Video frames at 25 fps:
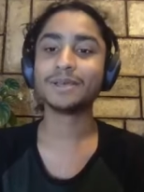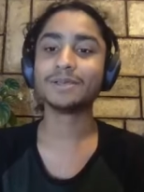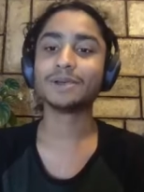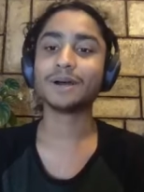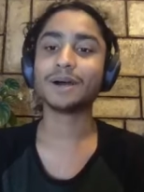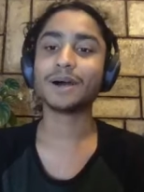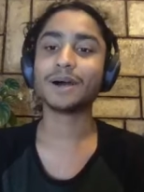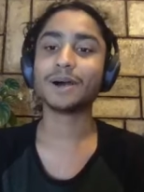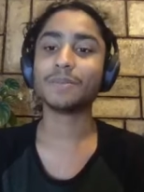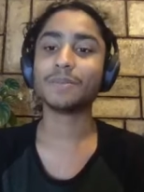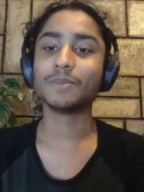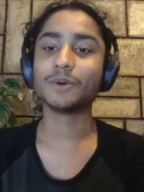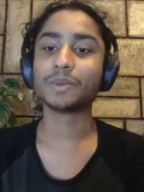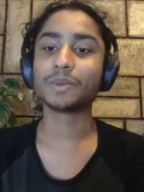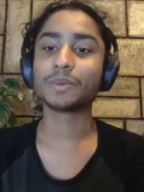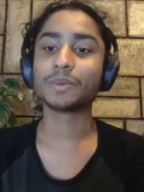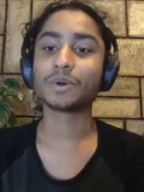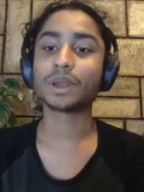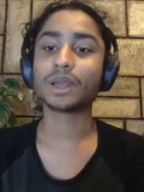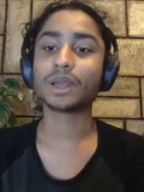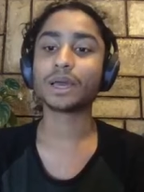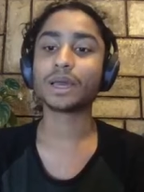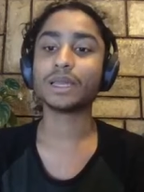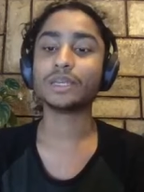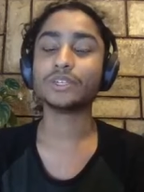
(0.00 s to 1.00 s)
Uh, more
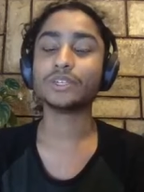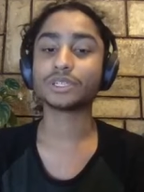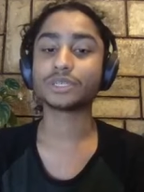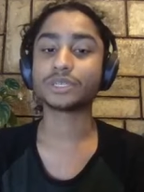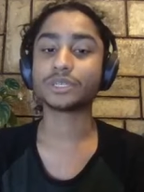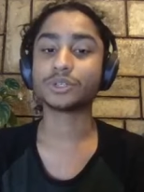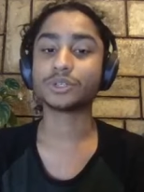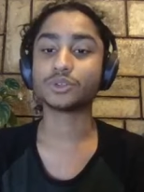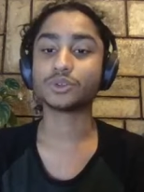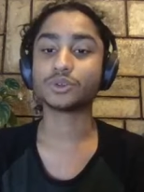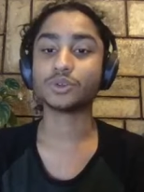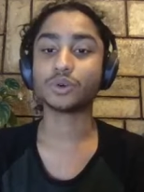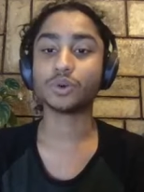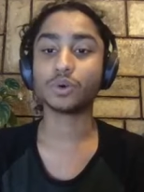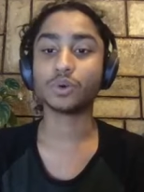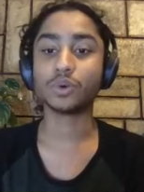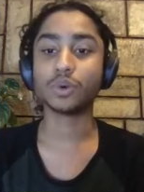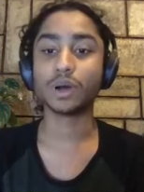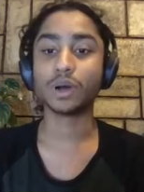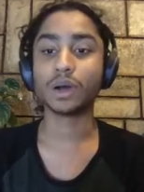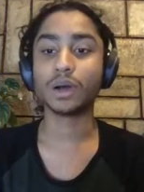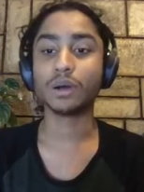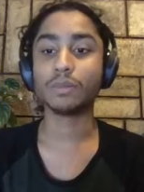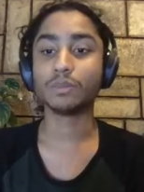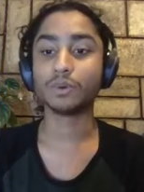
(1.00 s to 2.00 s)
people are interested to know
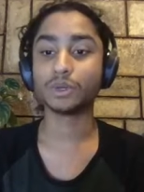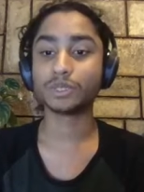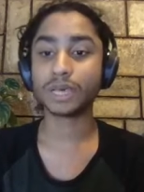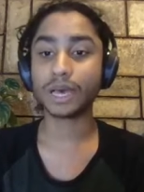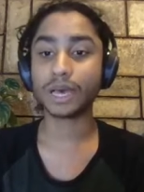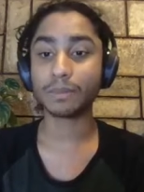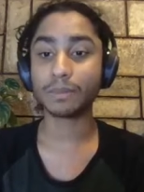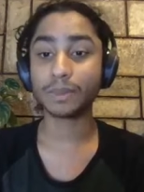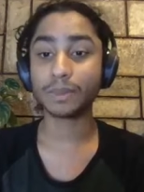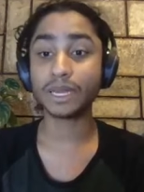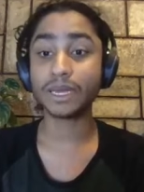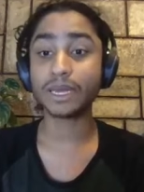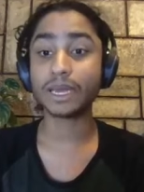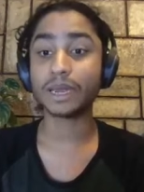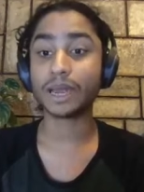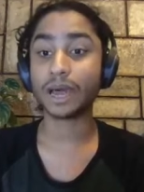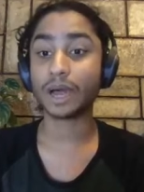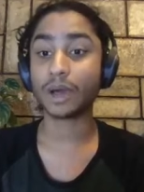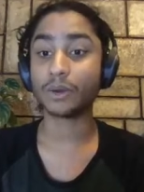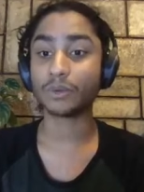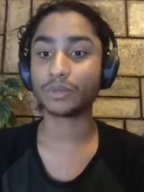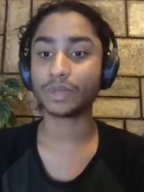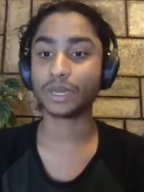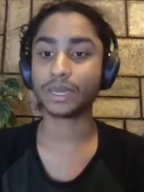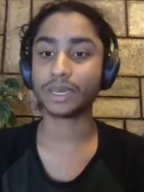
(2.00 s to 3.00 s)
um, what's happening and
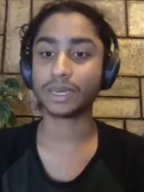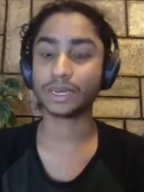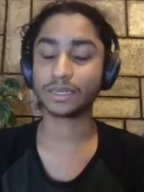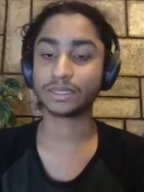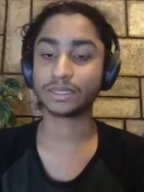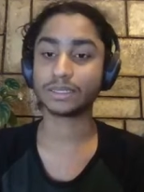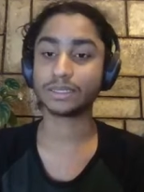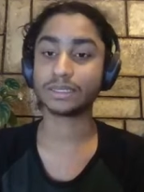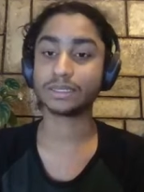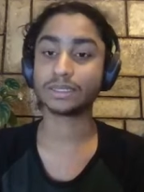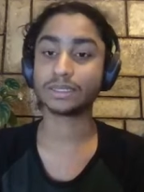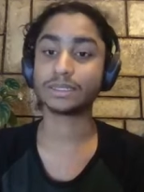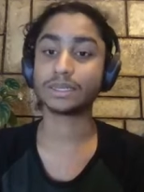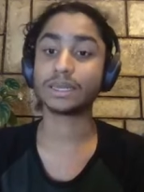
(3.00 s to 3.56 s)
how they can assist.